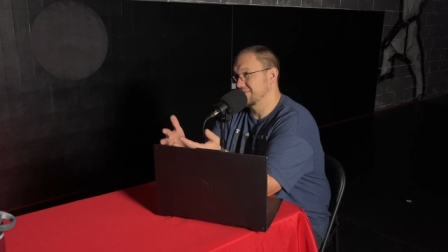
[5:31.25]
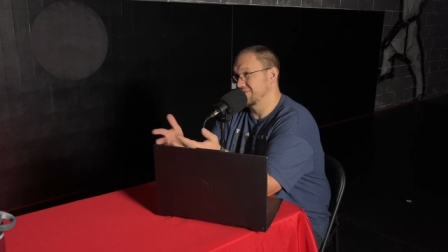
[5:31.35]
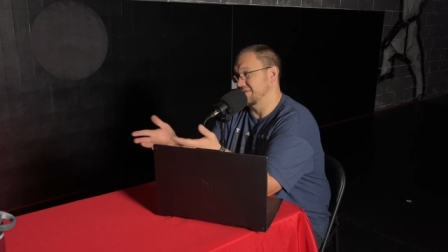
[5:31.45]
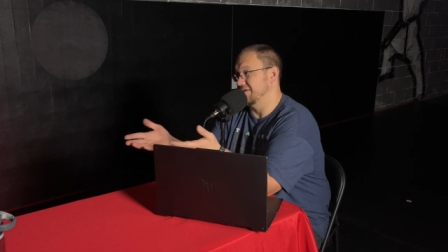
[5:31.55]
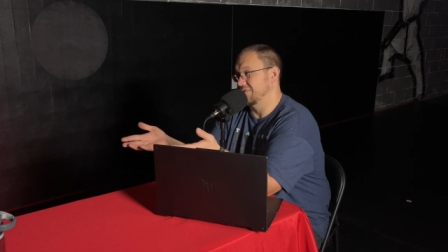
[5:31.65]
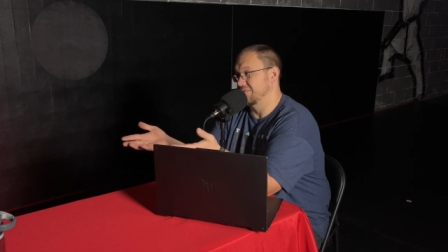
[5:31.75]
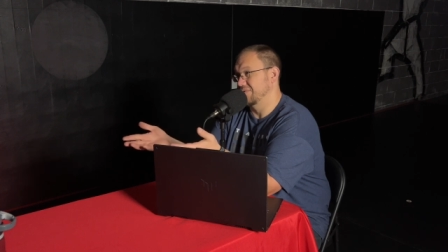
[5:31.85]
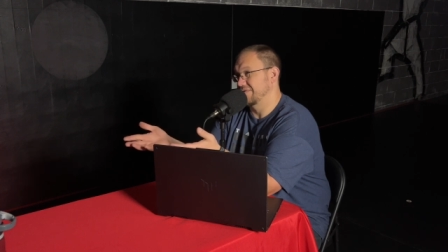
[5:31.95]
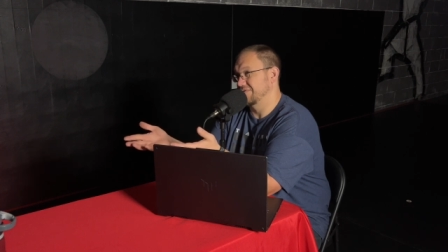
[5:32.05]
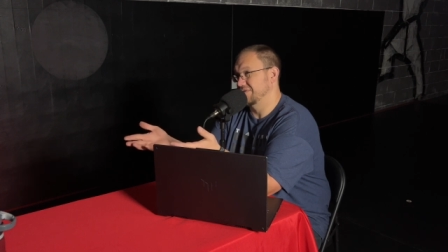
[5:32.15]
to deal with
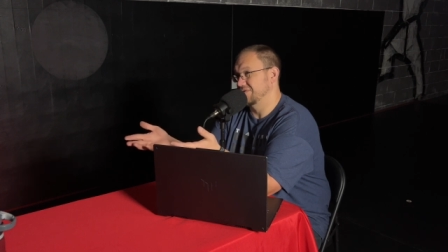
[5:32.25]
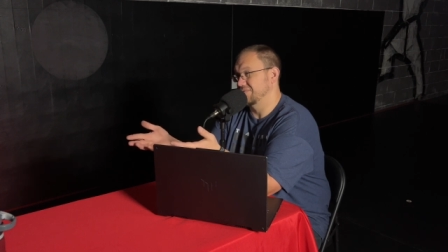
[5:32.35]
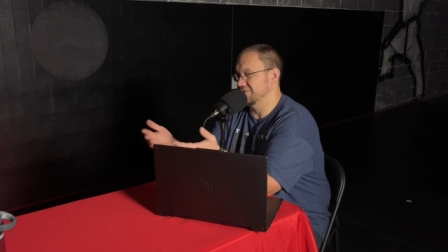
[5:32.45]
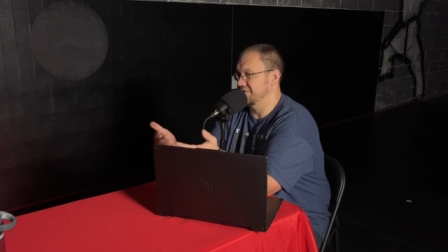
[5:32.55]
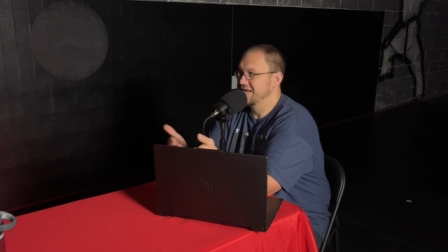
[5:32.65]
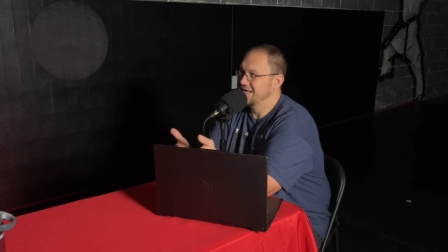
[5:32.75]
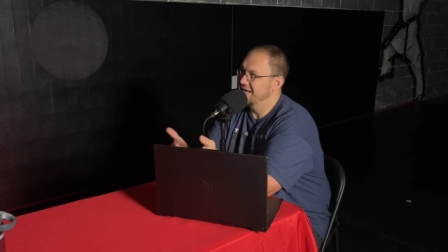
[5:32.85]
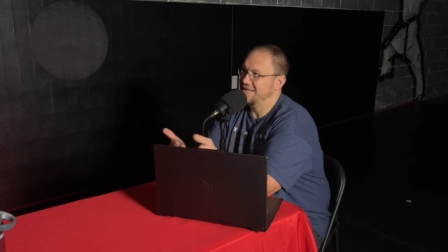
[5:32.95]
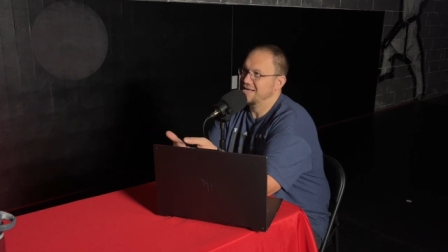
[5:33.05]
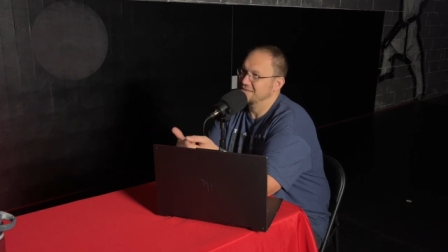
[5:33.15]
whatever situation.
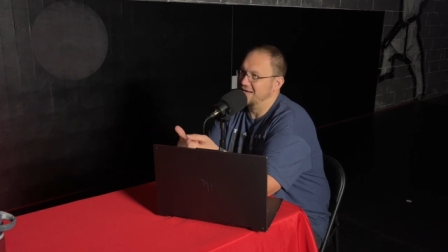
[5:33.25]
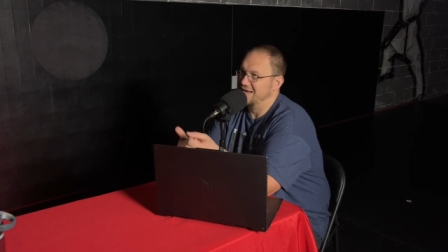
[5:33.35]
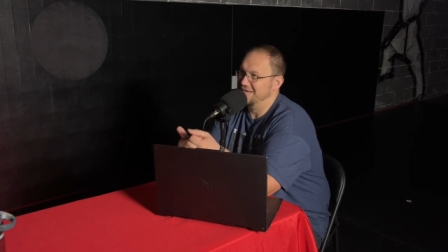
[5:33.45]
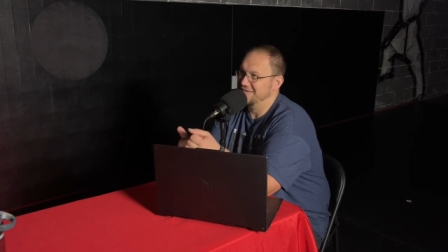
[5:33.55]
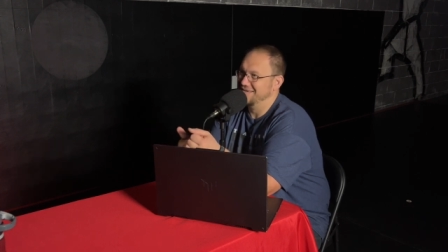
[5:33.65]
And that's not,